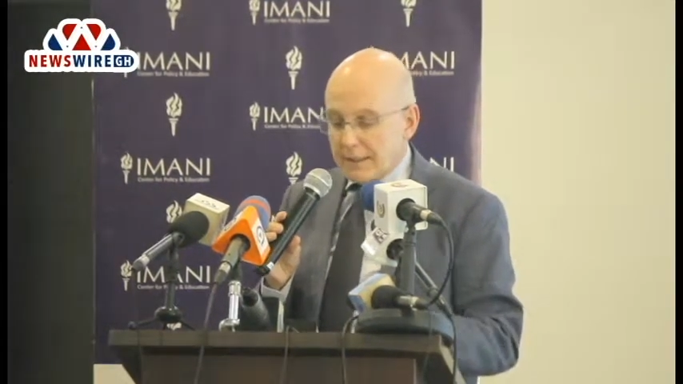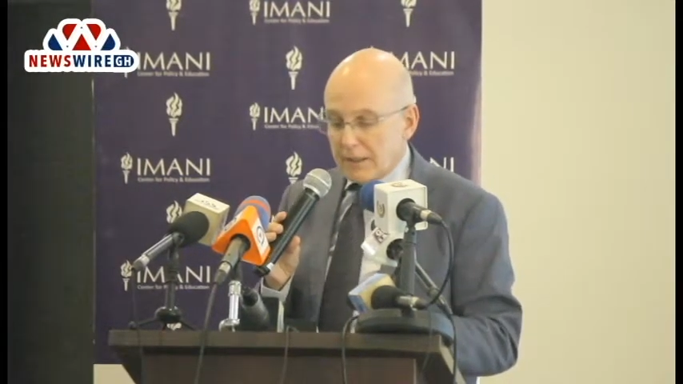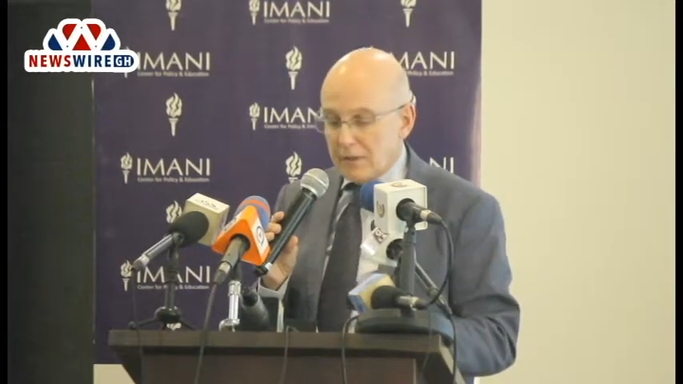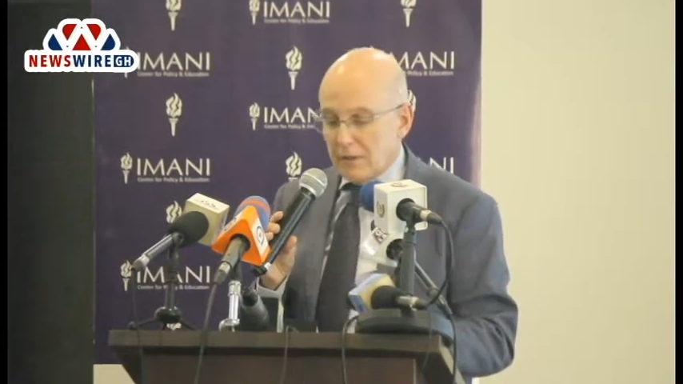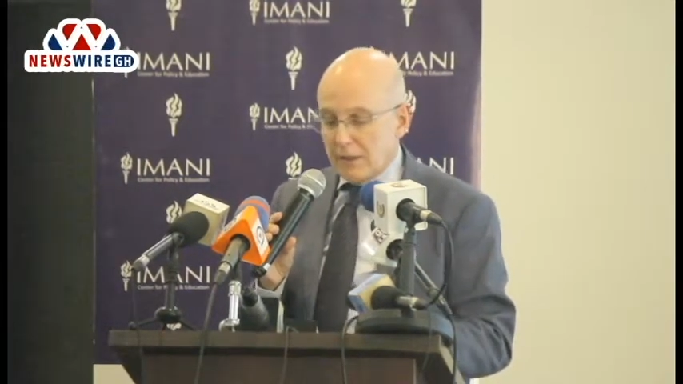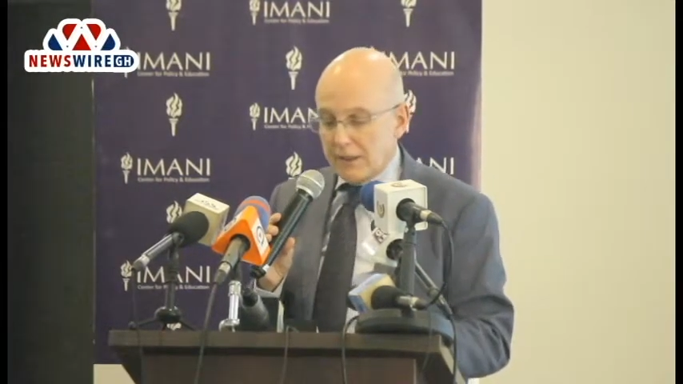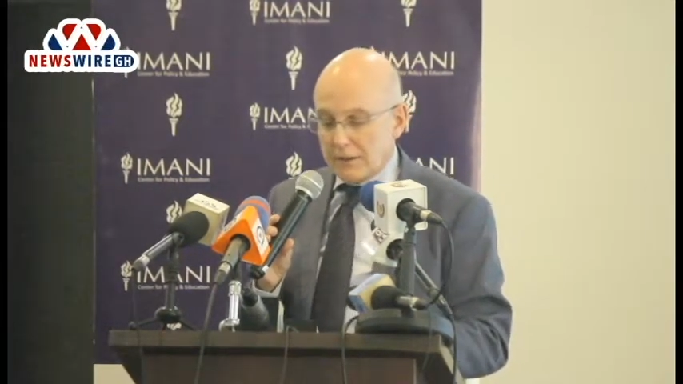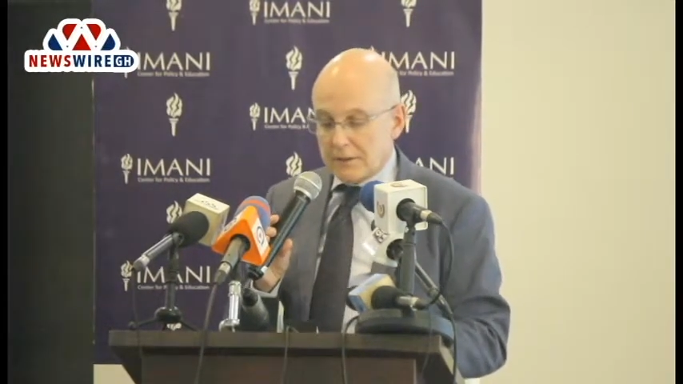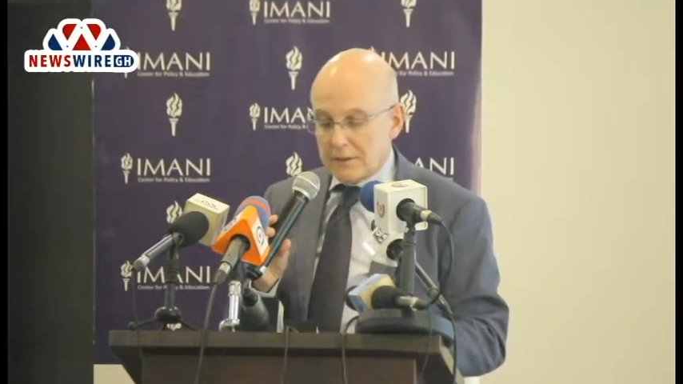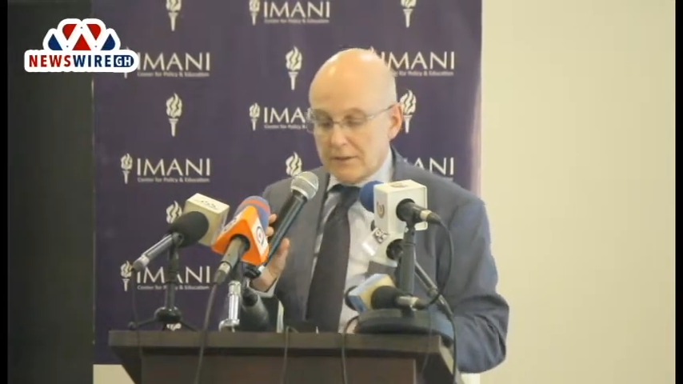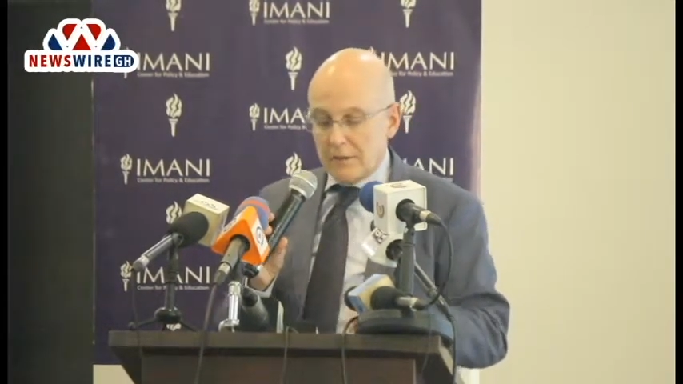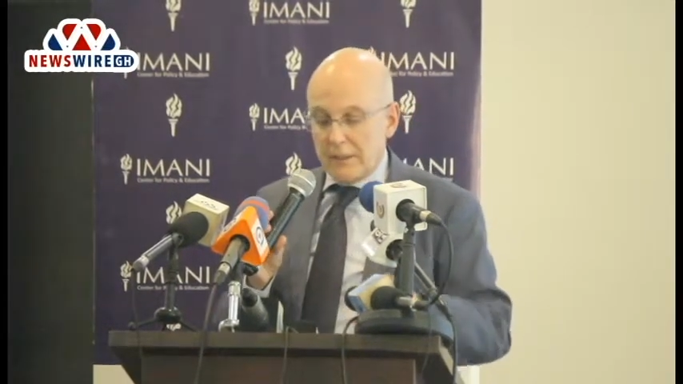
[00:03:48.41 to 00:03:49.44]

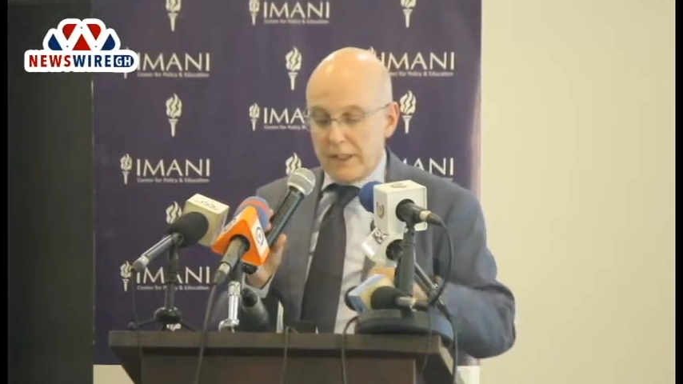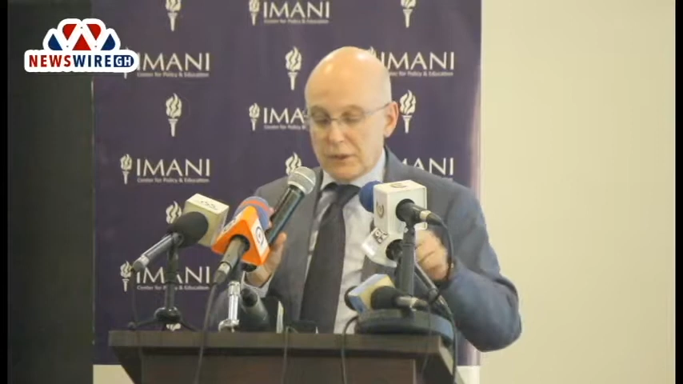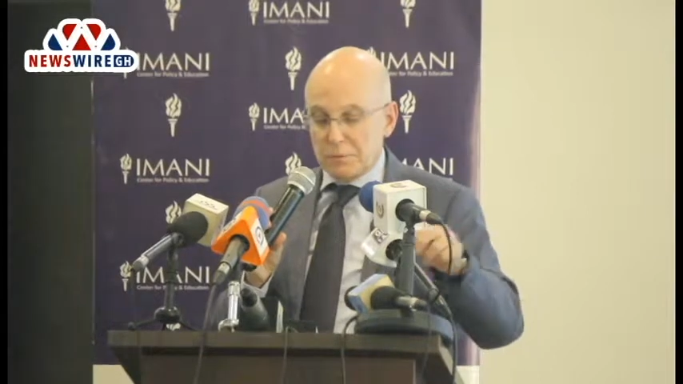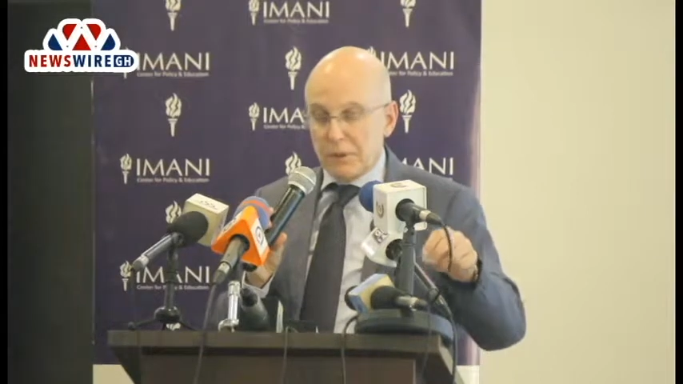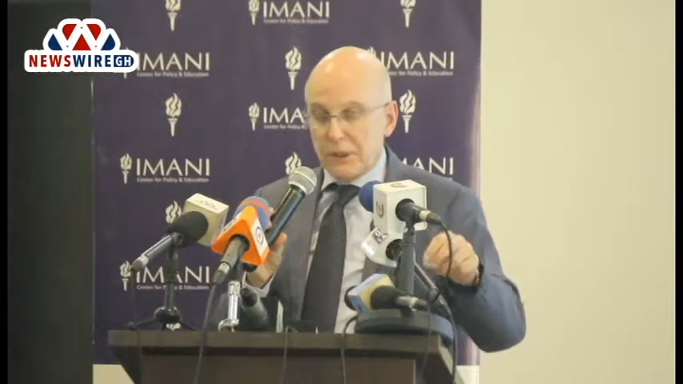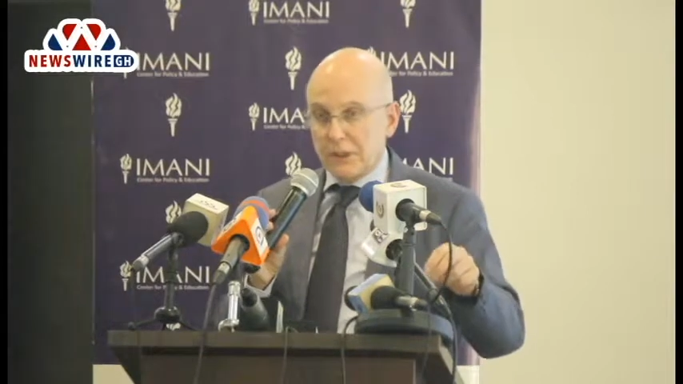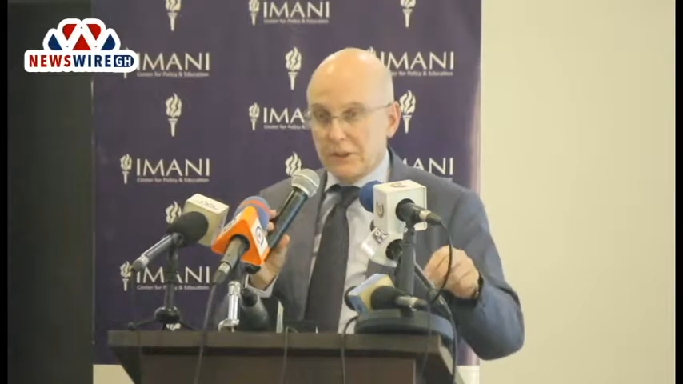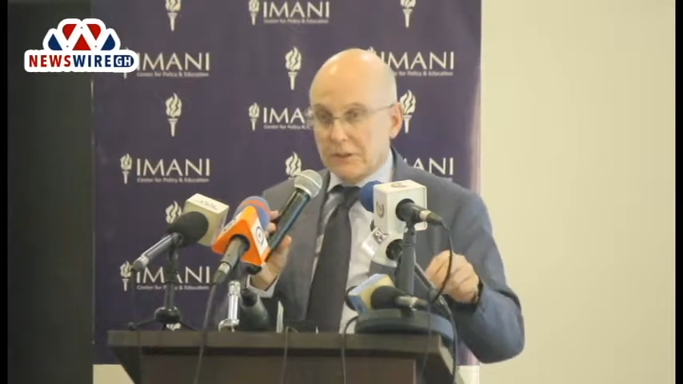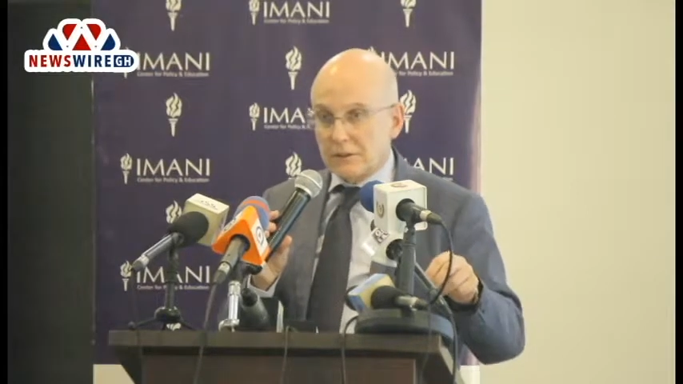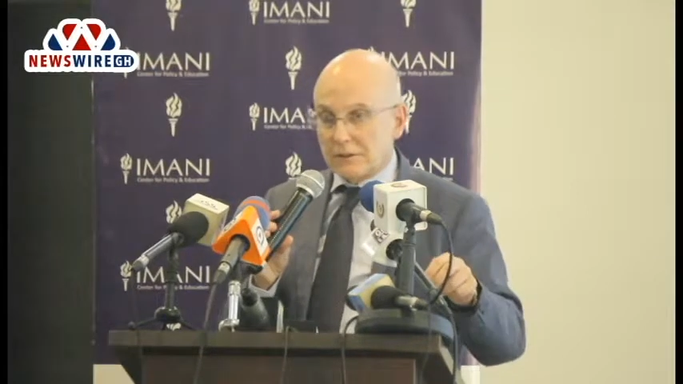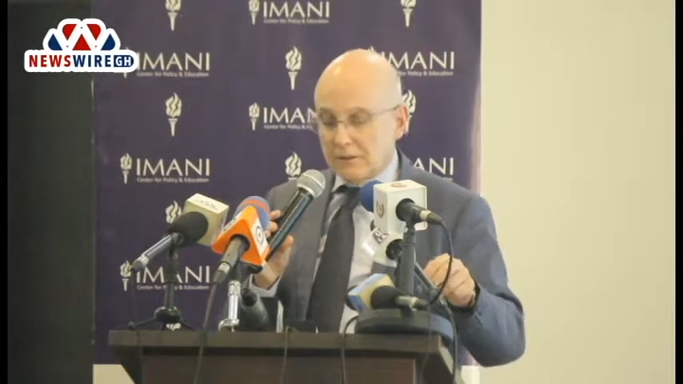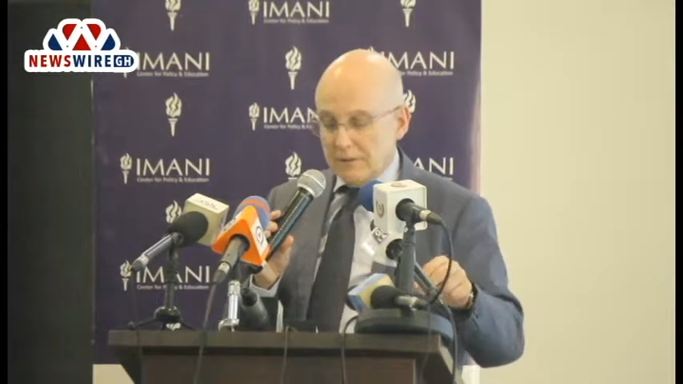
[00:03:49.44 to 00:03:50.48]
encourage the
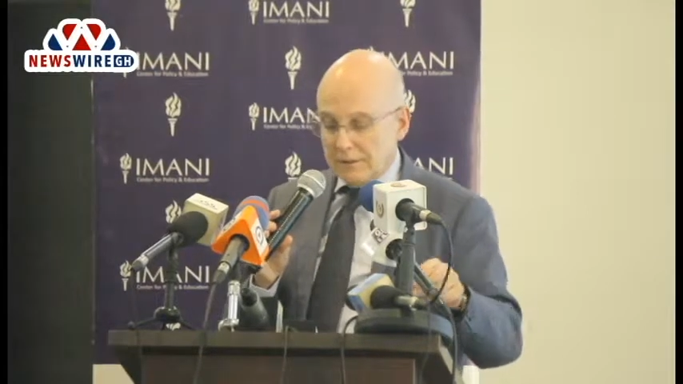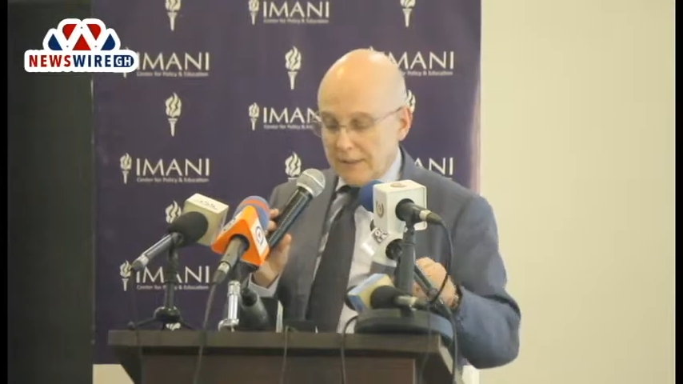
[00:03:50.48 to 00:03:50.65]
exploration,